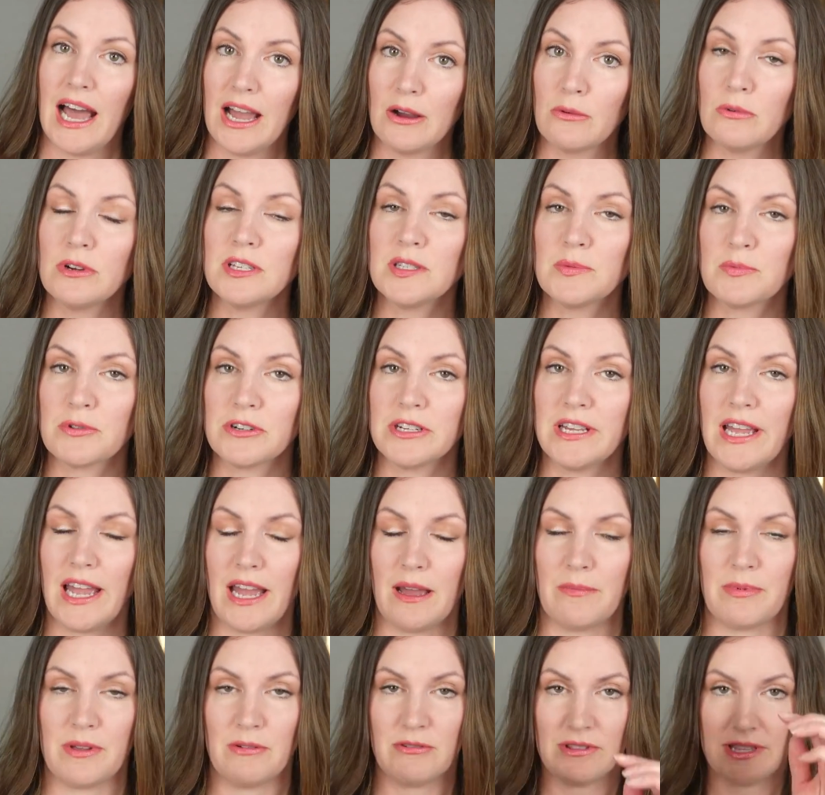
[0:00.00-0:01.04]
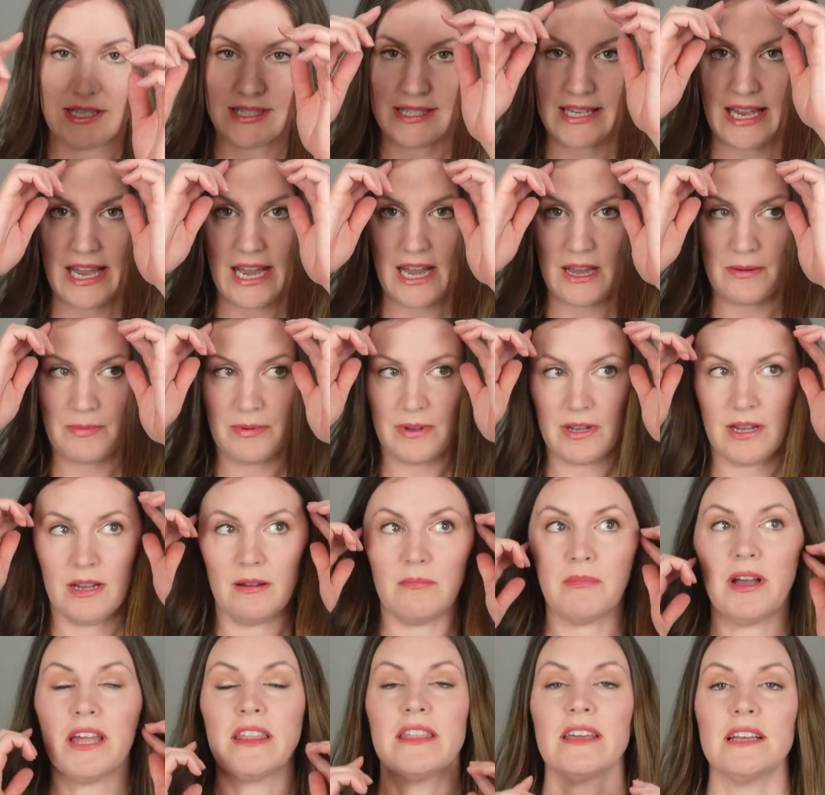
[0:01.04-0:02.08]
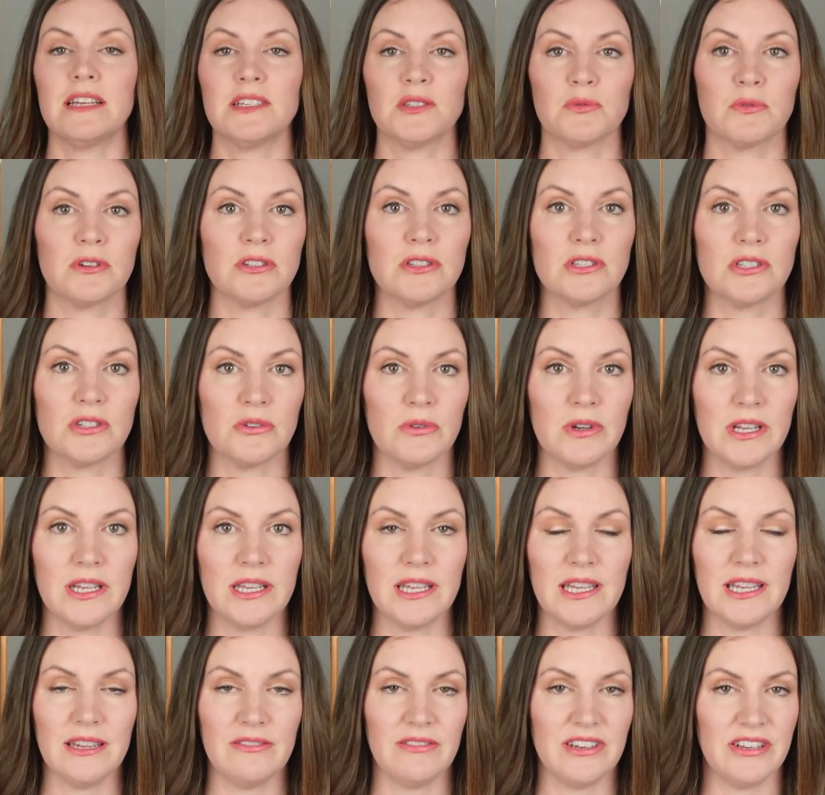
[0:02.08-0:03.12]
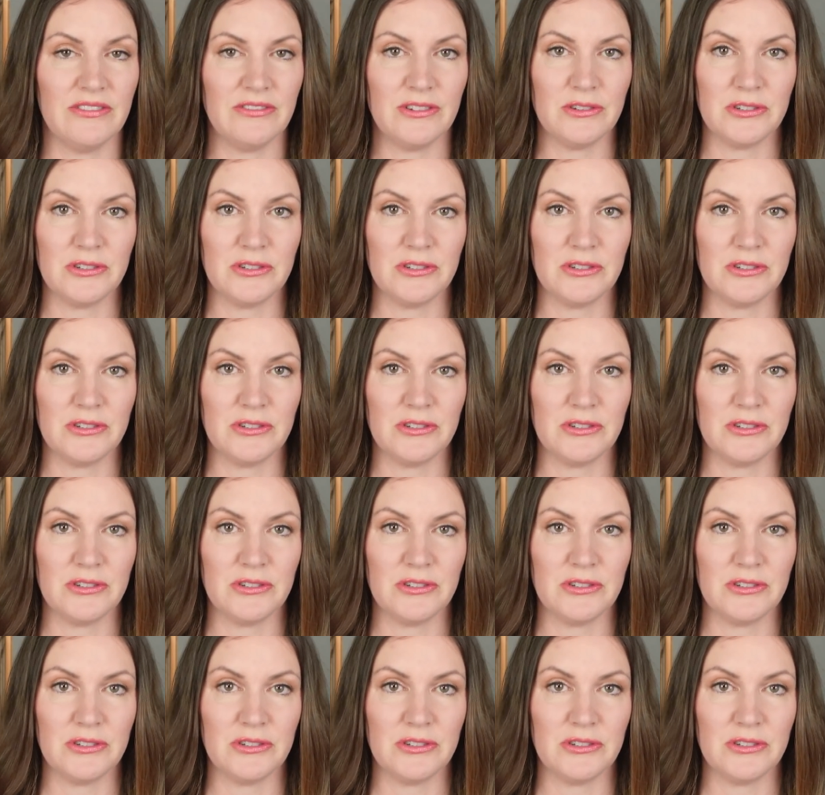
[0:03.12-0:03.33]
I was pretty happy with this app. I think it's worth doing even if